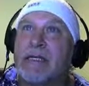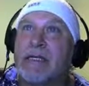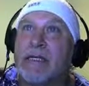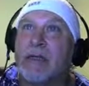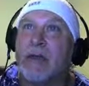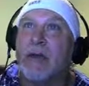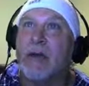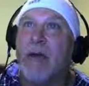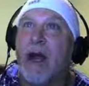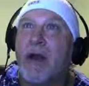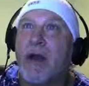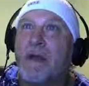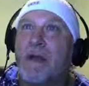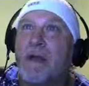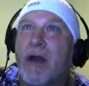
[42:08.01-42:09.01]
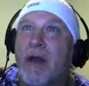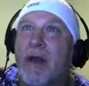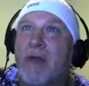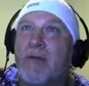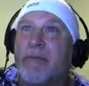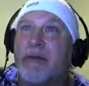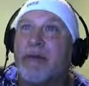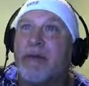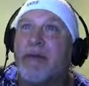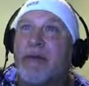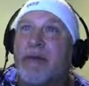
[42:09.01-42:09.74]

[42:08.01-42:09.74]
is the new $100 bill.